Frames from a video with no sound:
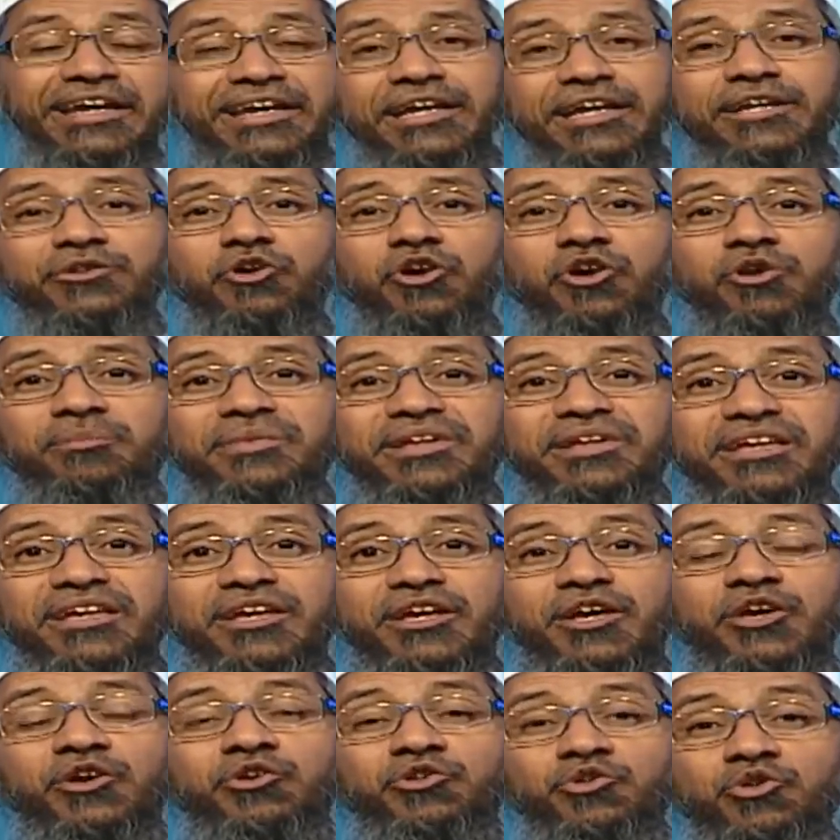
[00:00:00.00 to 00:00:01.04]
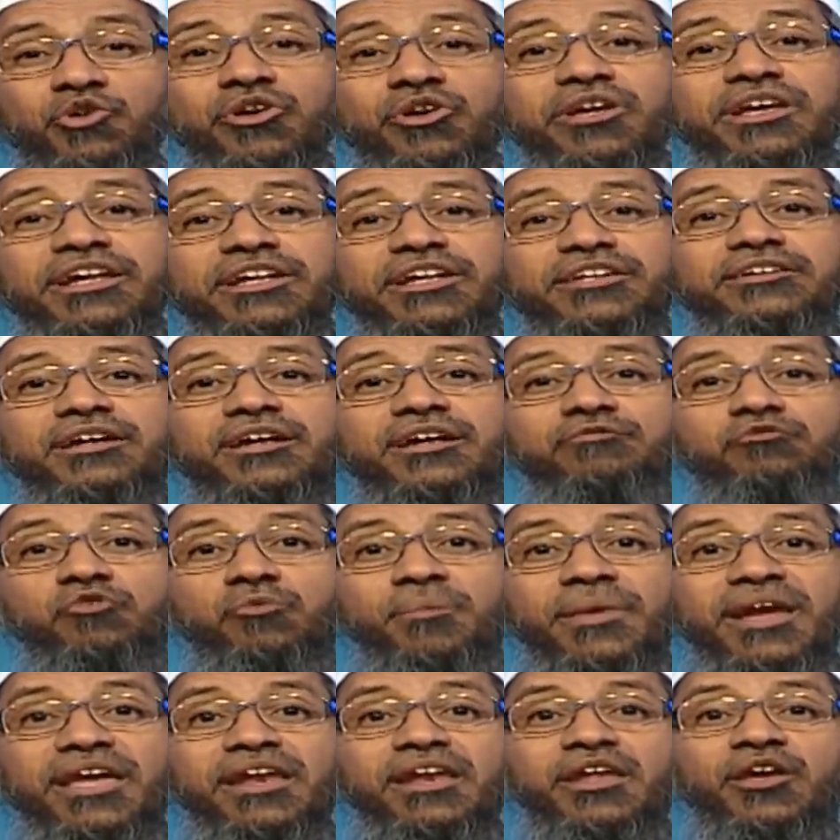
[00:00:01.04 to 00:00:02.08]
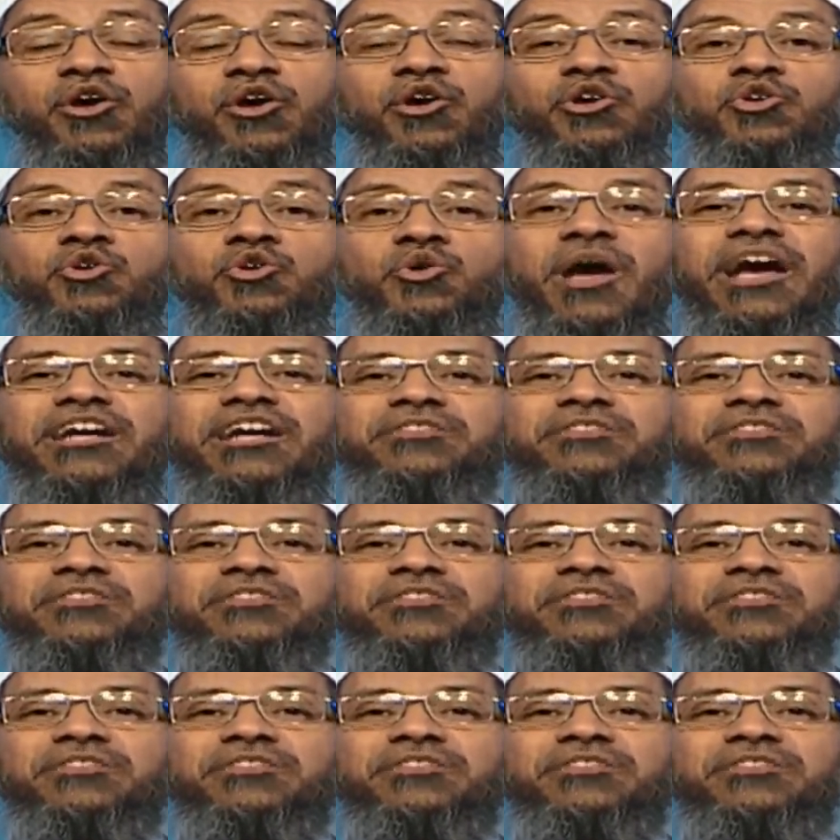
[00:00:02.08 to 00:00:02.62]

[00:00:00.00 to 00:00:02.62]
He told me, "You Eastern women, you